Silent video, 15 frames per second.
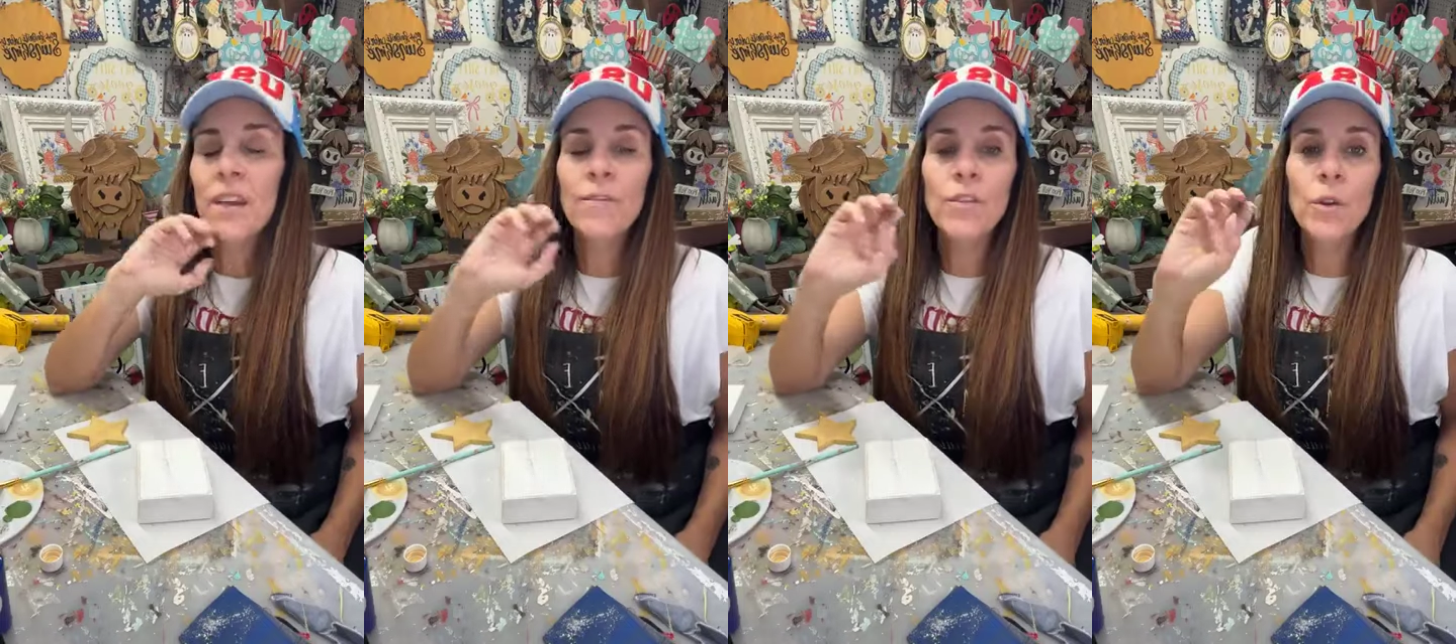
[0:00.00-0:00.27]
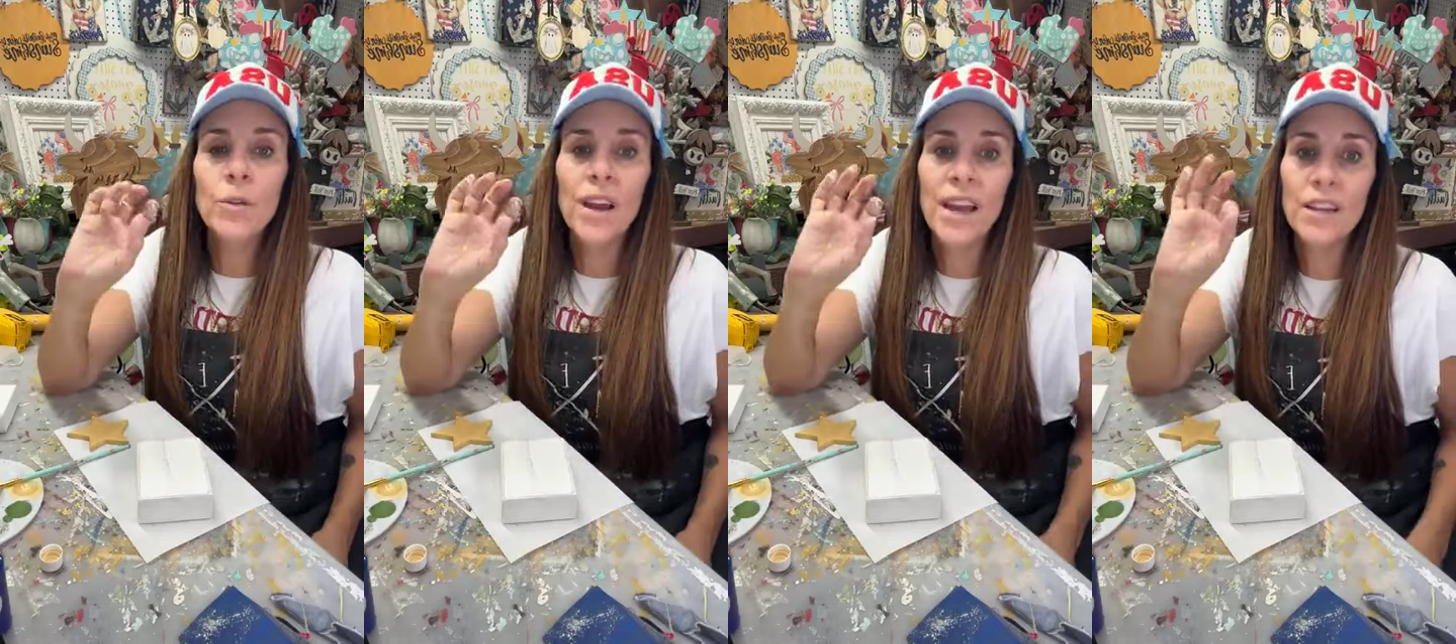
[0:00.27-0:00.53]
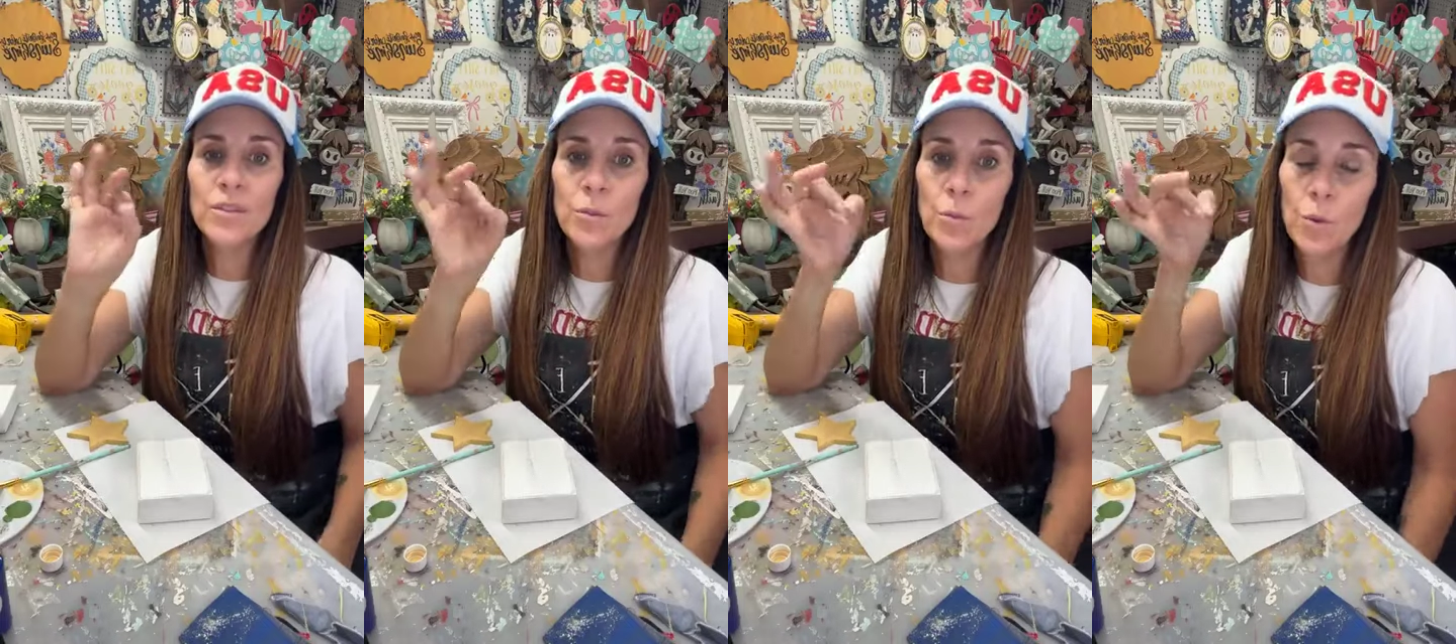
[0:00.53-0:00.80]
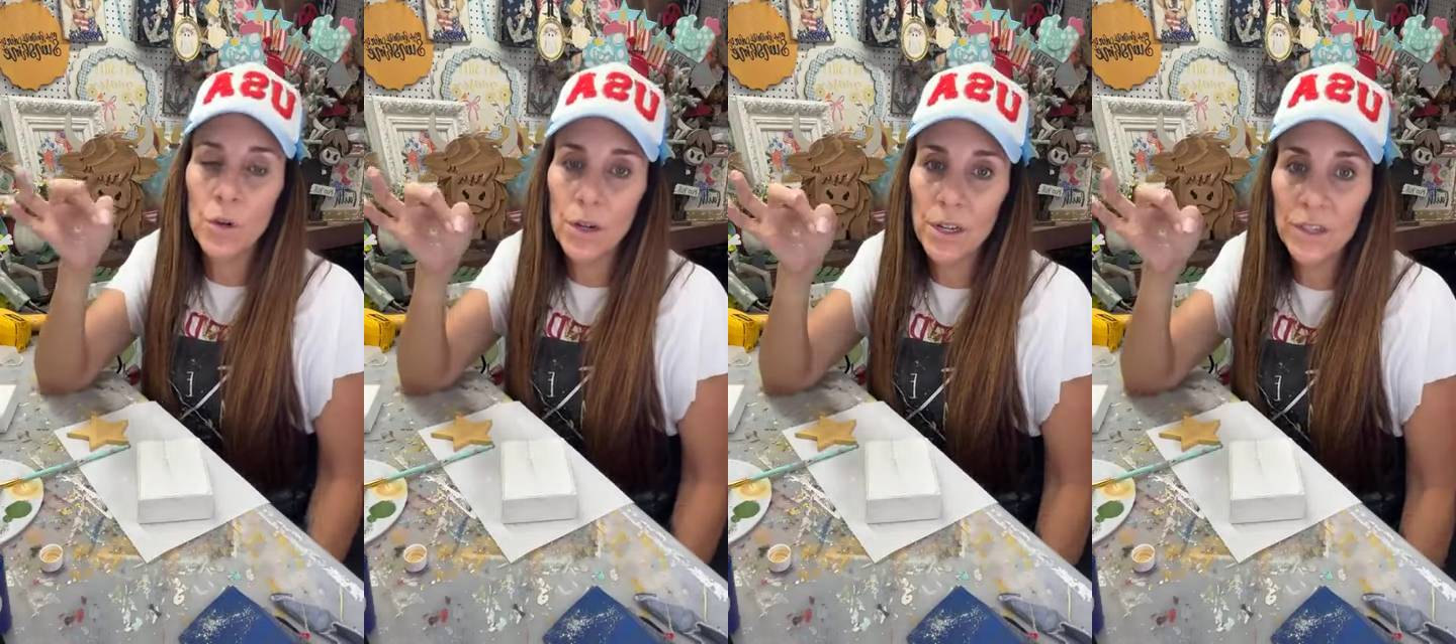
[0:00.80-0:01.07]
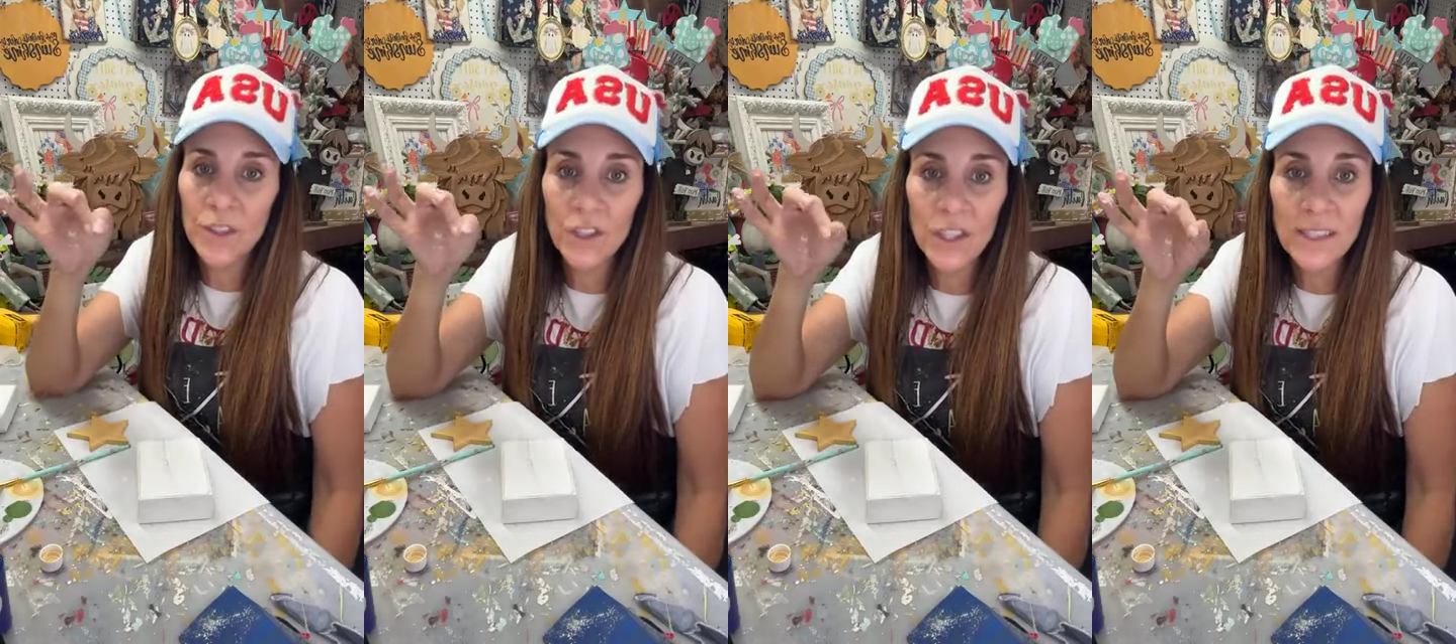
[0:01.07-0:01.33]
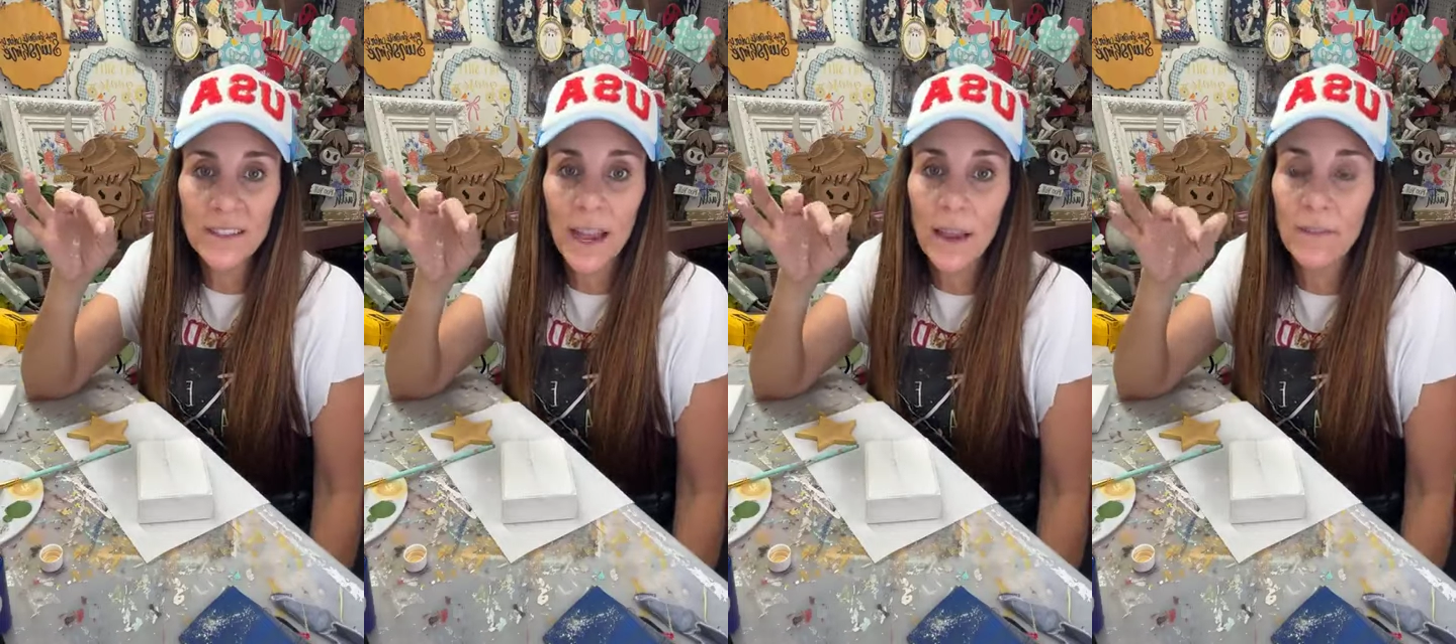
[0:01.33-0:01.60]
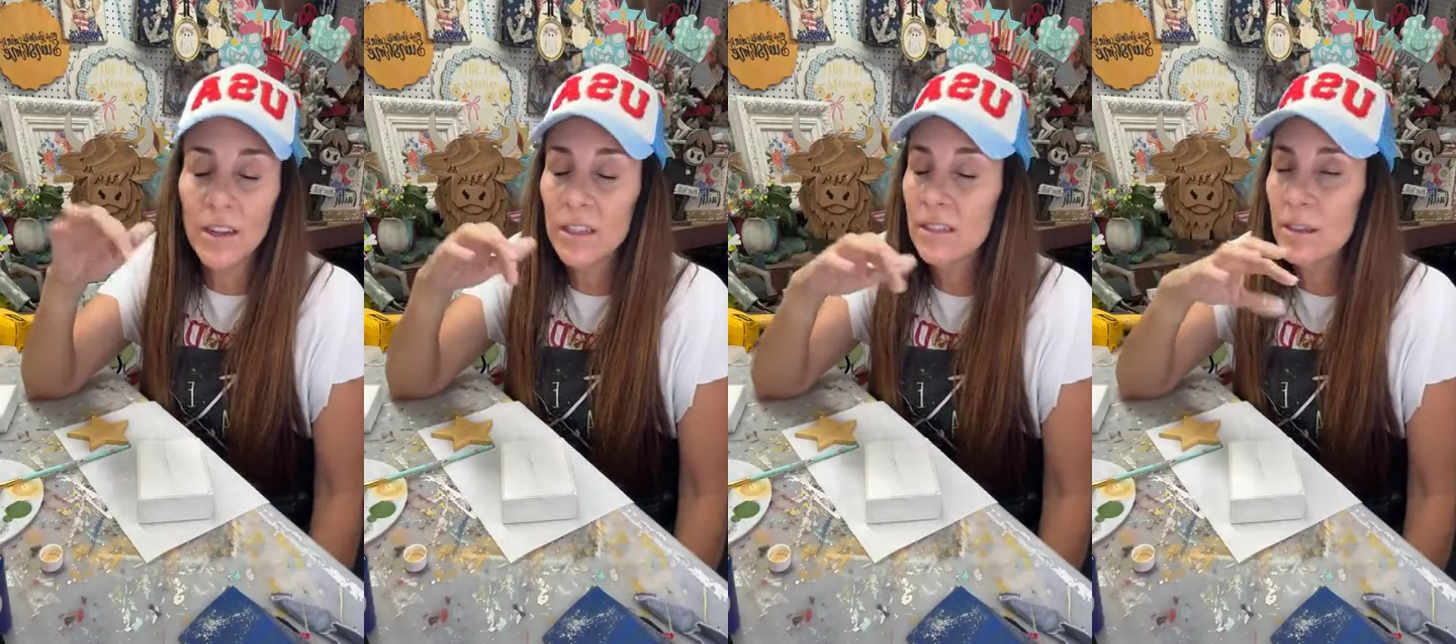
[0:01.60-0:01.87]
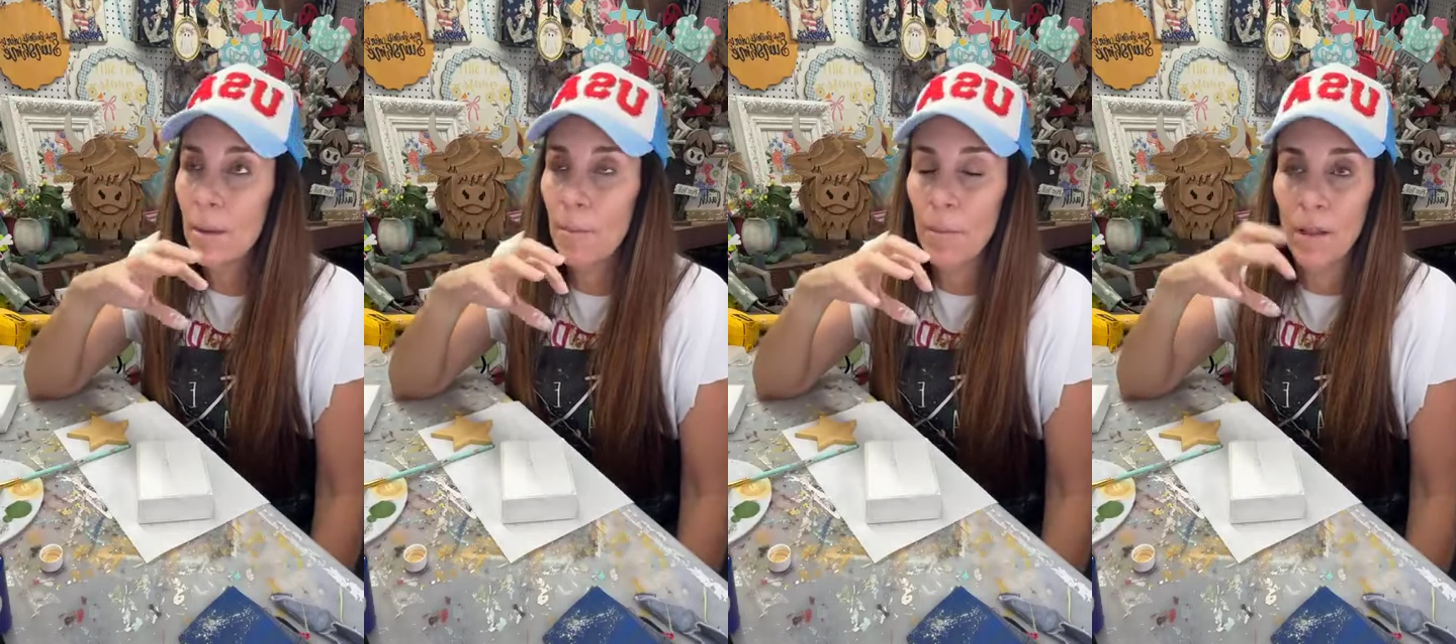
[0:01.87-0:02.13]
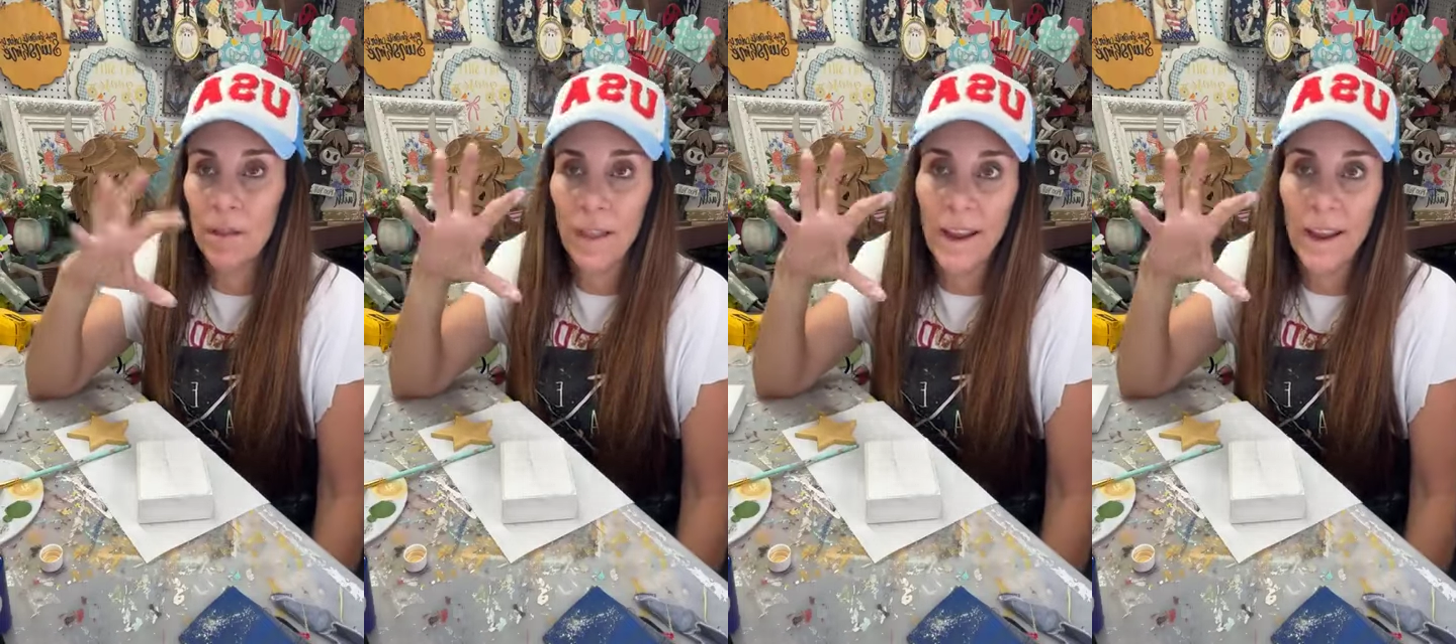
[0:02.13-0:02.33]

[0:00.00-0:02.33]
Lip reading: if you guys want, she's having some